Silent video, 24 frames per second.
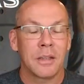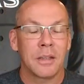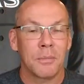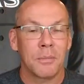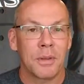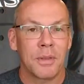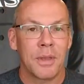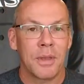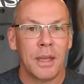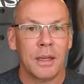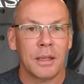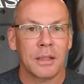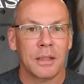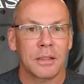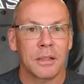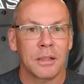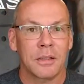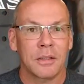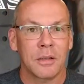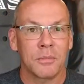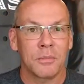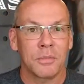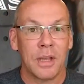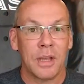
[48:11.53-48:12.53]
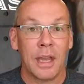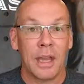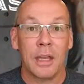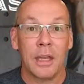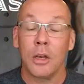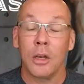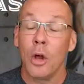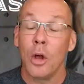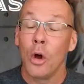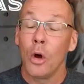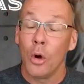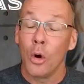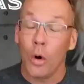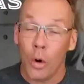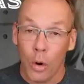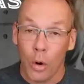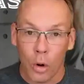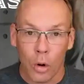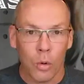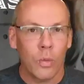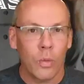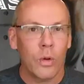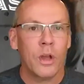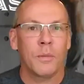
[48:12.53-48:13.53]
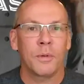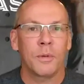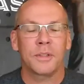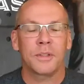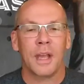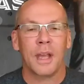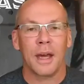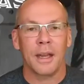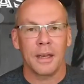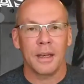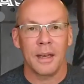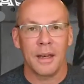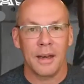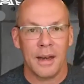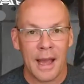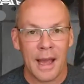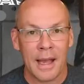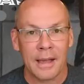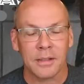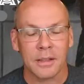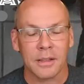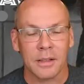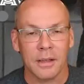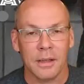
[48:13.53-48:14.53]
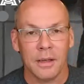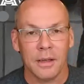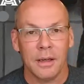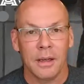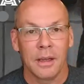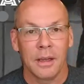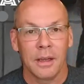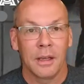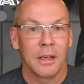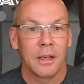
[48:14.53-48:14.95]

sympathetic system saying, oh, we almost got in an accident.